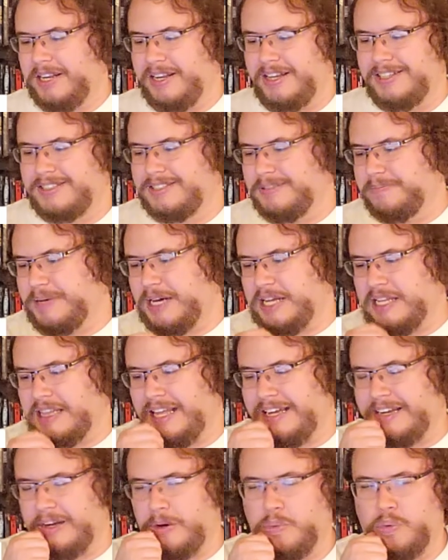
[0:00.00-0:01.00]
it's about
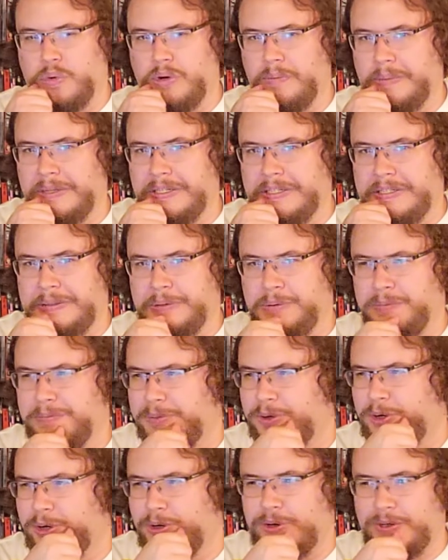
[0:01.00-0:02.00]
like a woman who
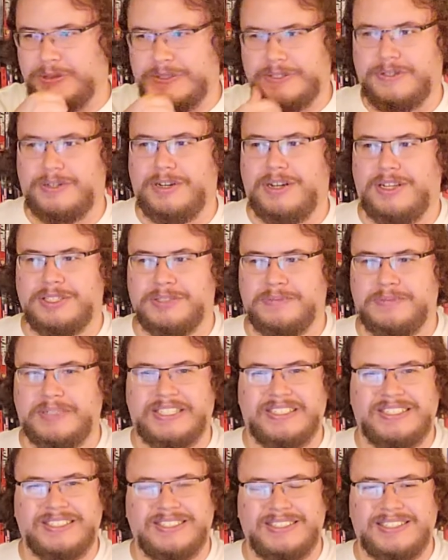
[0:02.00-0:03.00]
murders her
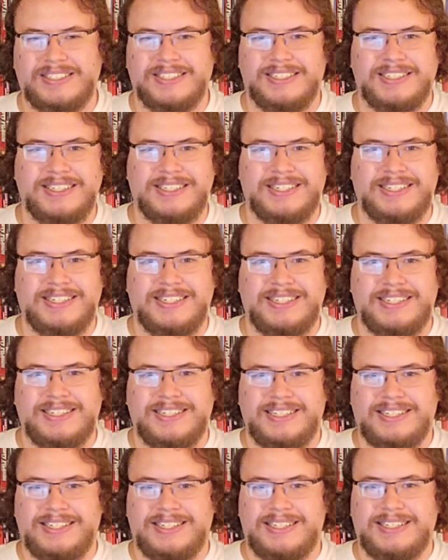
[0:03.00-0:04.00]
husband
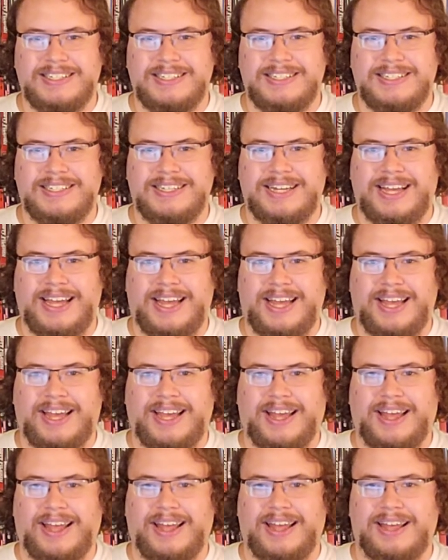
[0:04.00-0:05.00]

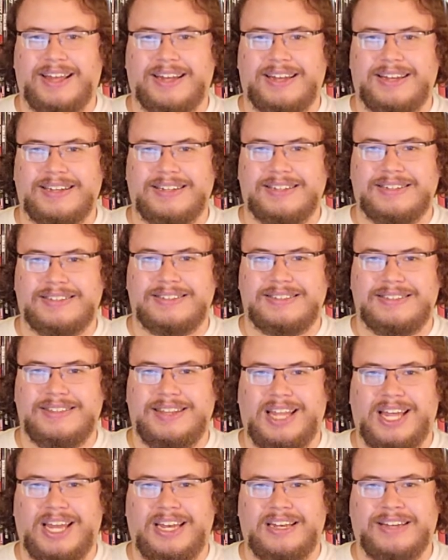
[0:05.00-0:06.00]
and
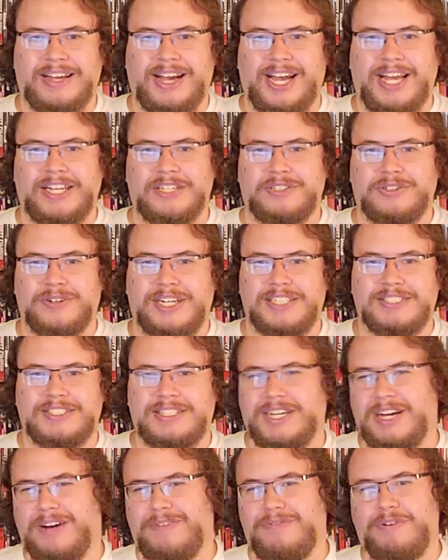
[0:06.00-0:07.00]
then kind of tries to
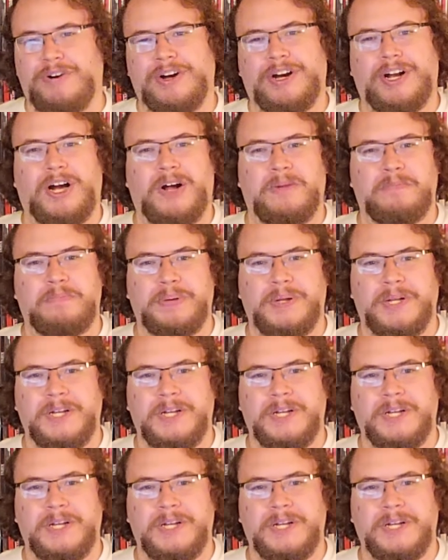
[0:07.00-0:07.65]
cover it up.